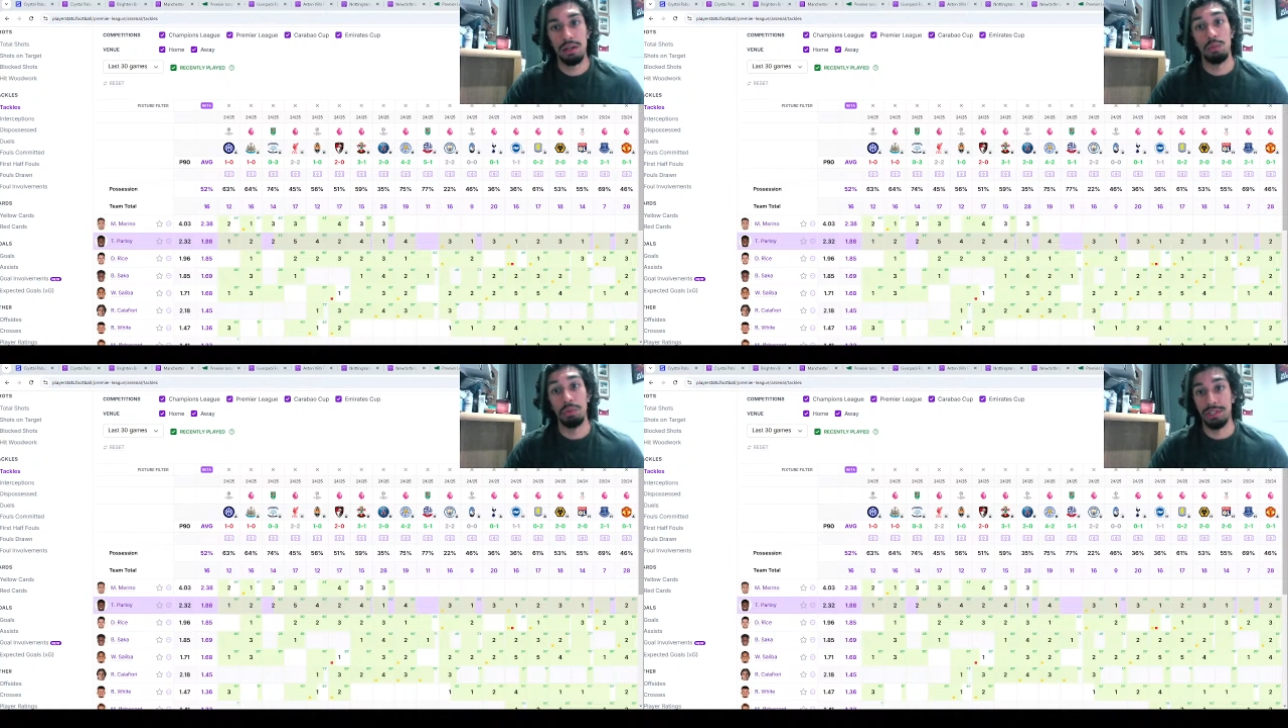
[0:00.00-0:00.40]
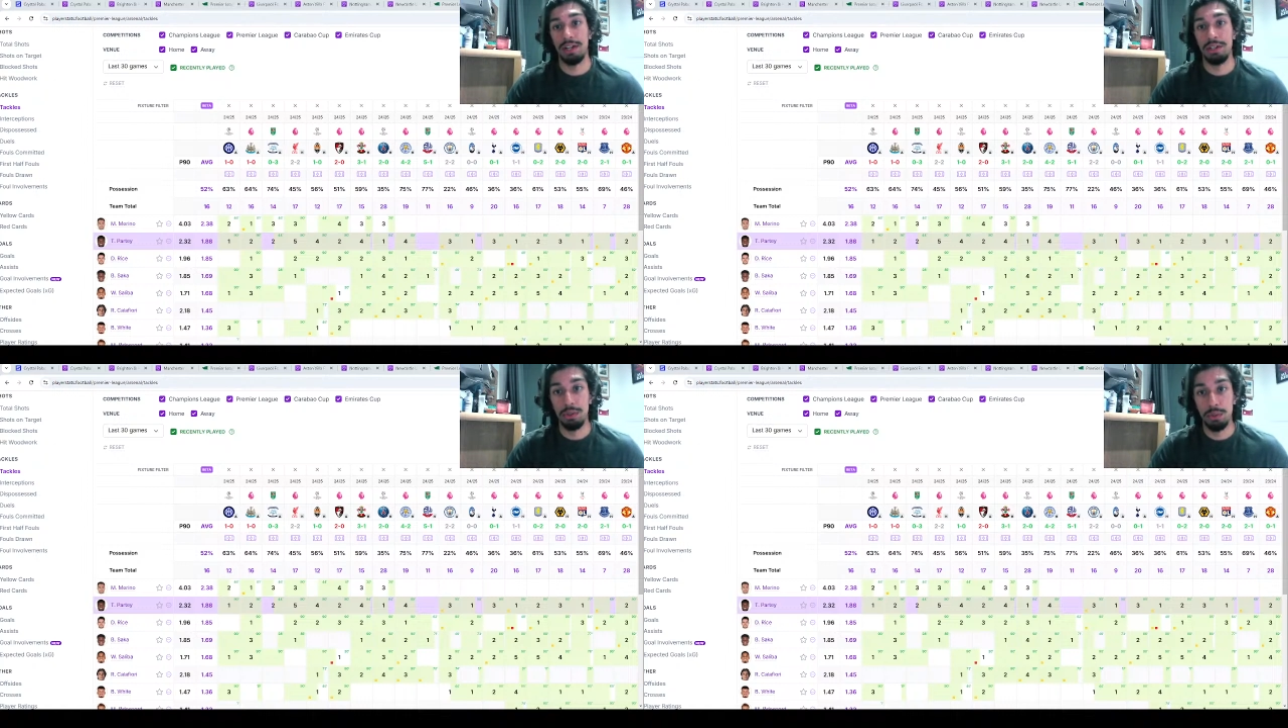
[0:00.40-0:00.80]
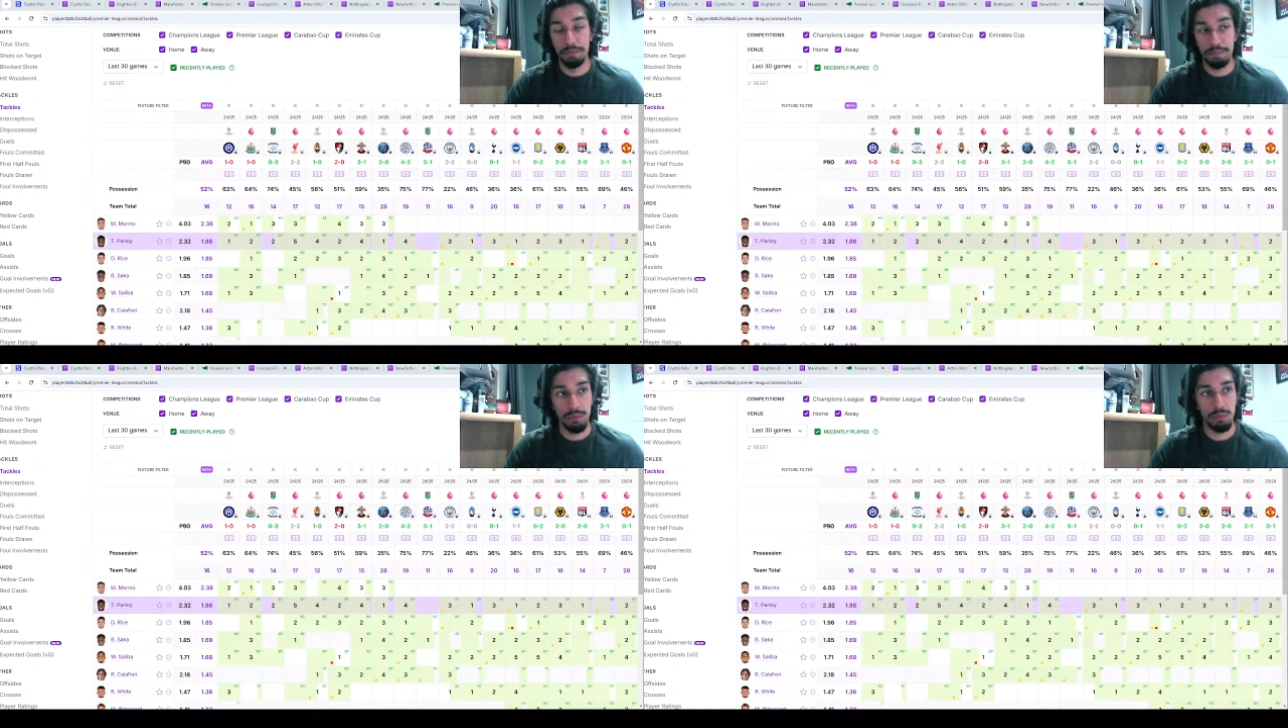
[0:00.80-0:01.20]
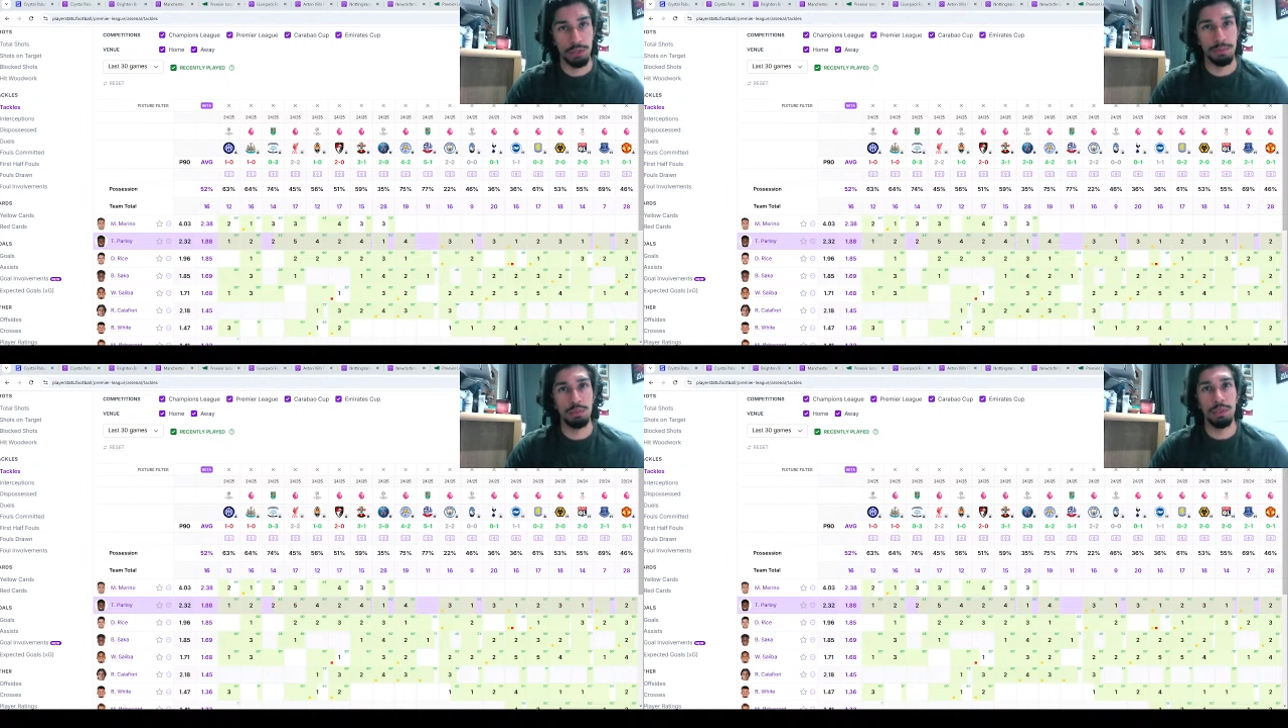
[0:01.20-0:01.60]
which is ideal,
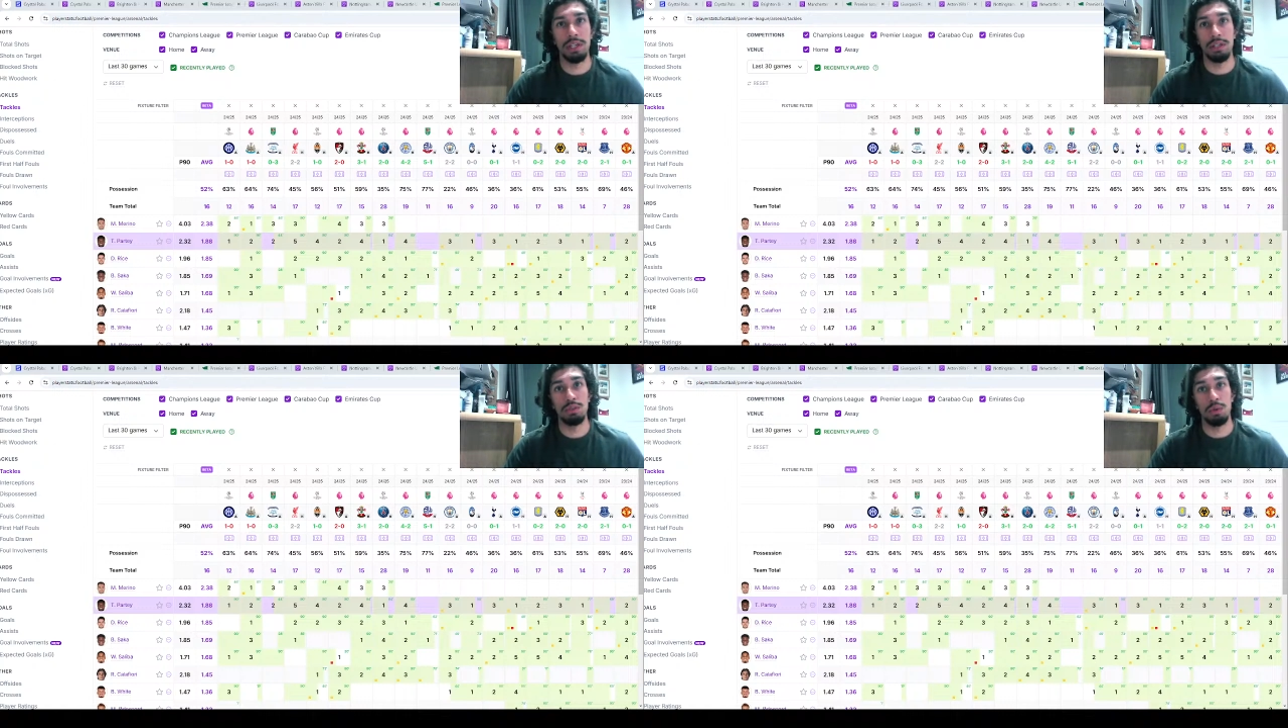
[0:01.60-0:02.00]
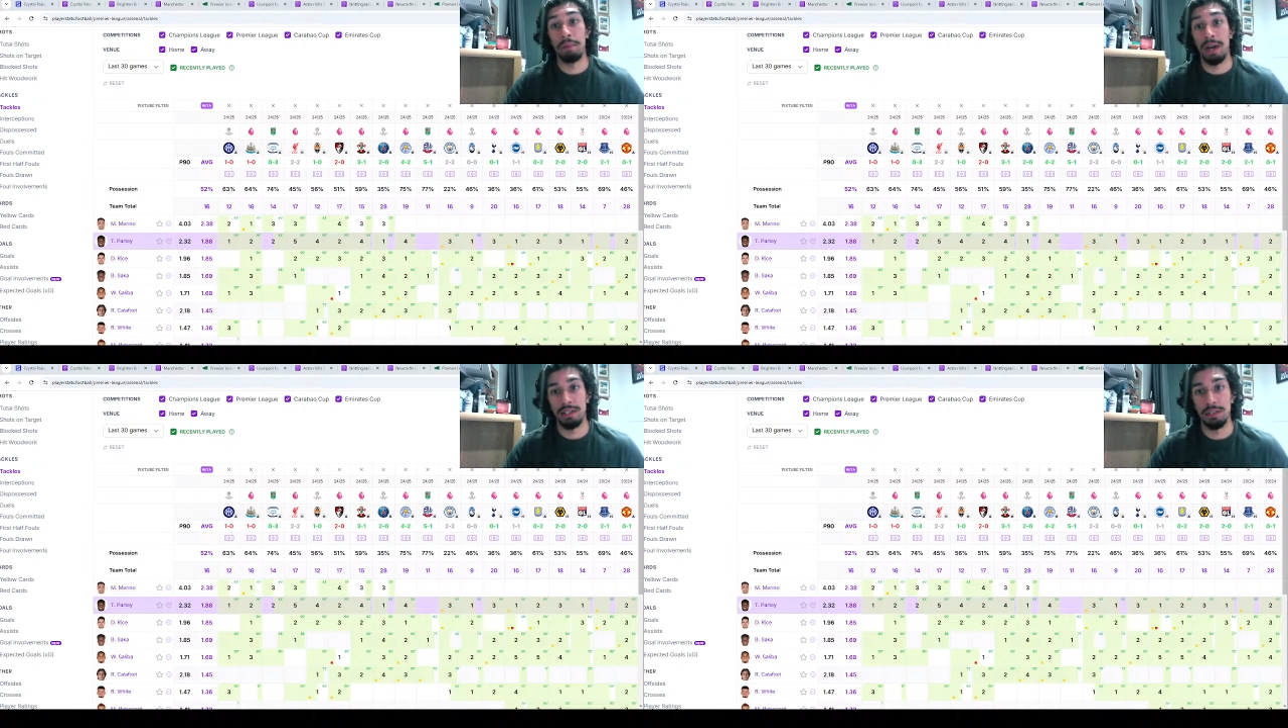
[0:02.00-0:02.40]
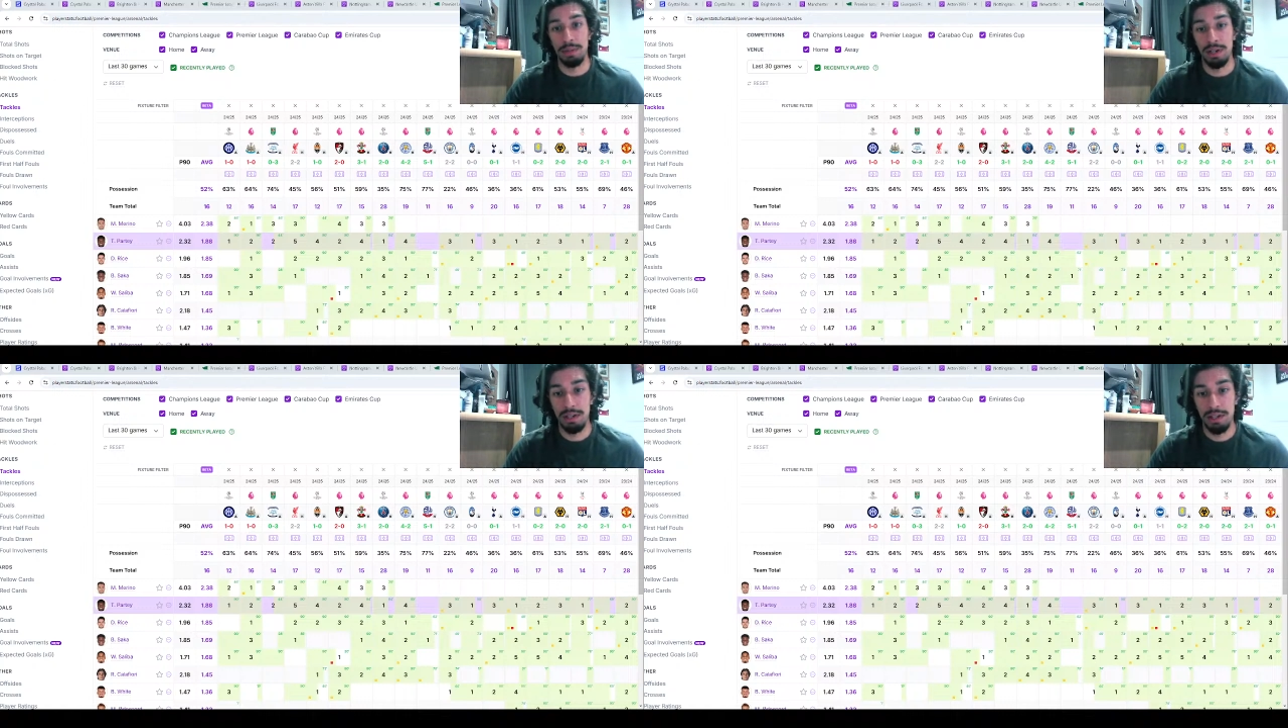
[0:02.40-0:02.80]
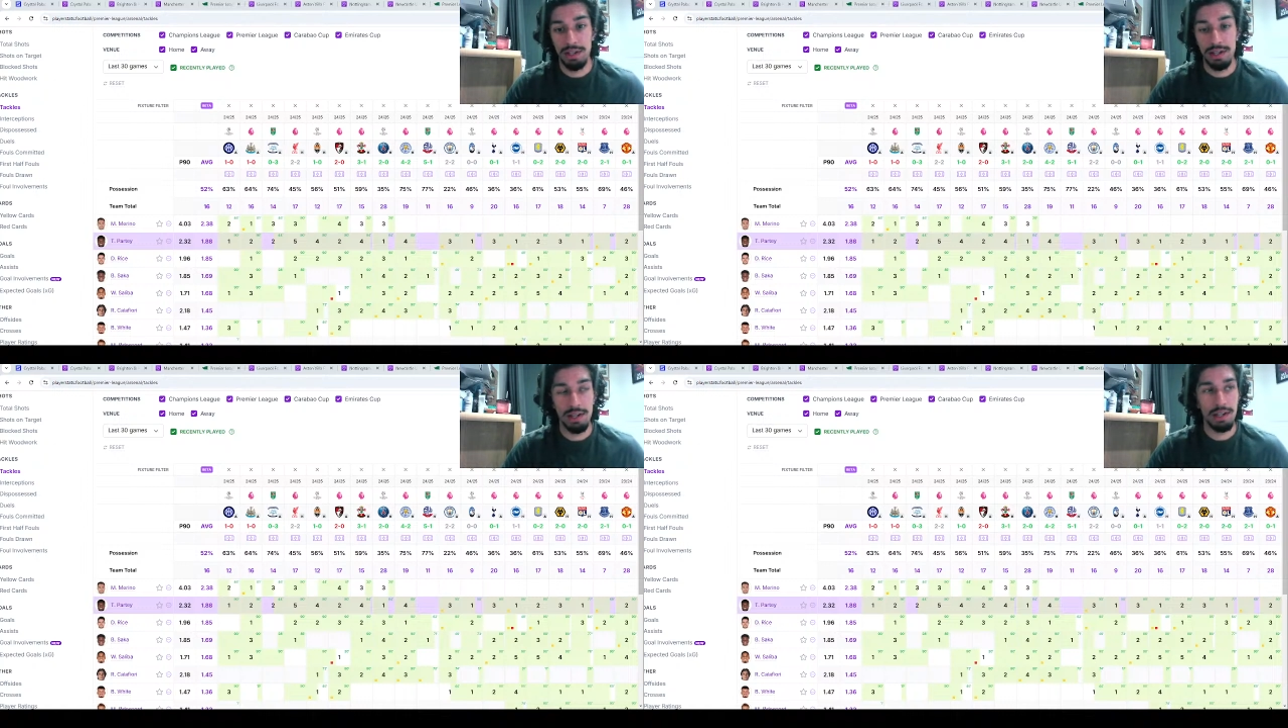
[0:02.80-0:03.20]
which means we can sort of back this bet.
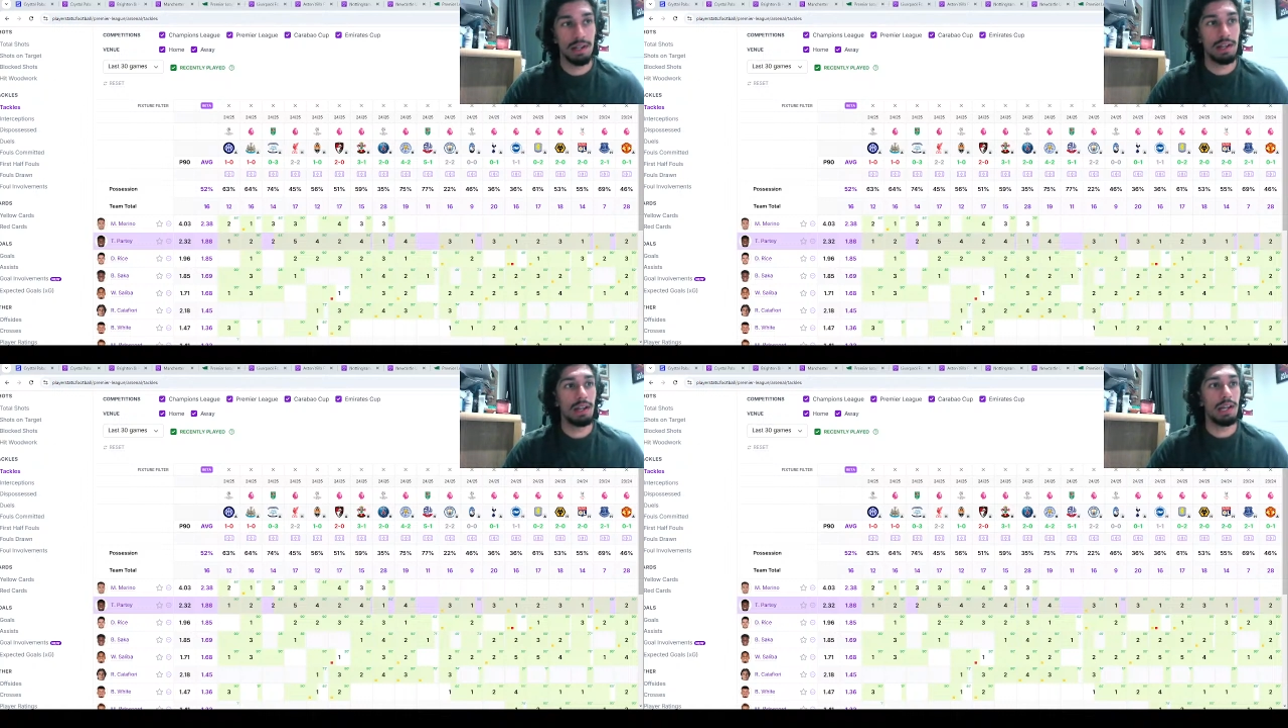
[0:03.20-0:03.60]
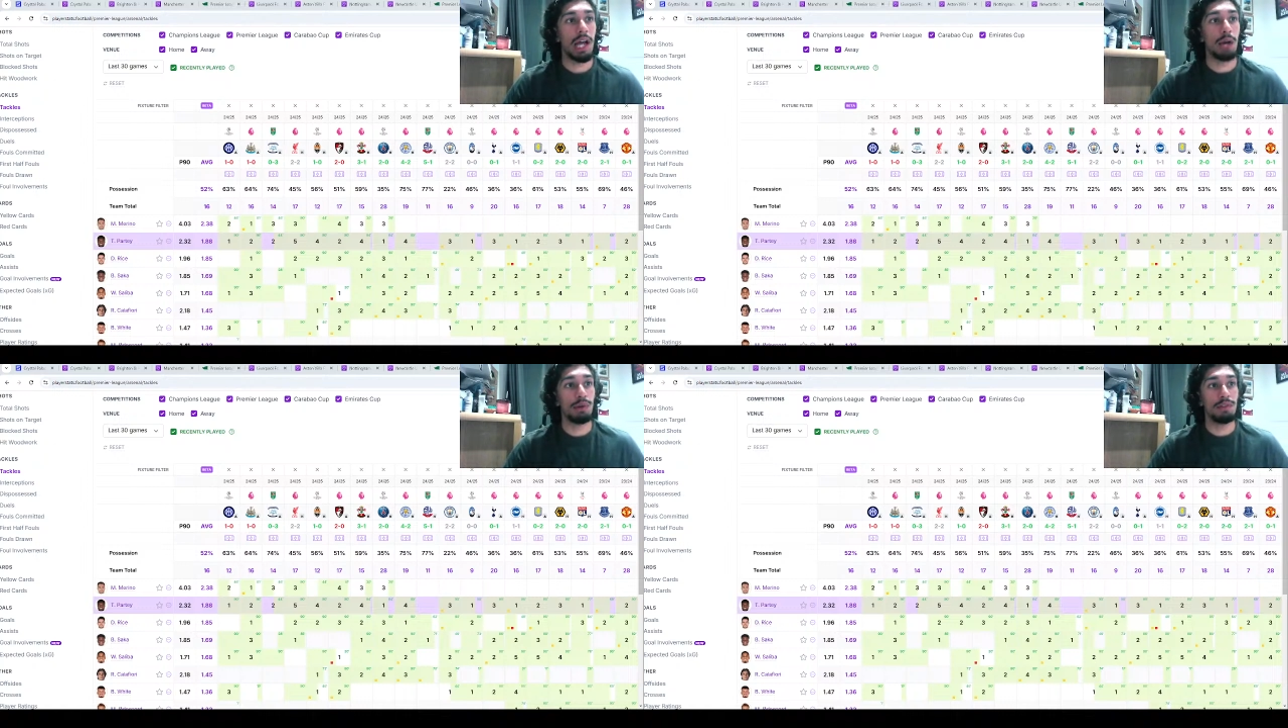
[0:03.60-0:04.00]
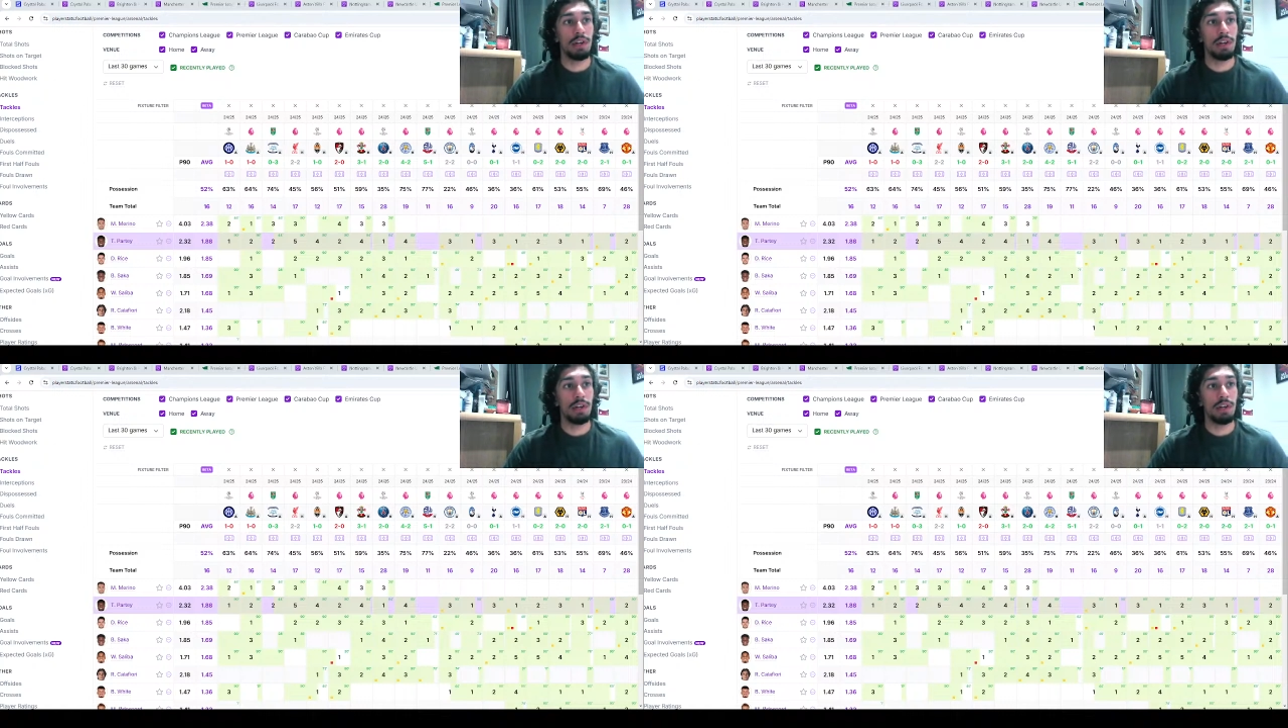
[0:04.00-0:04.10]
However,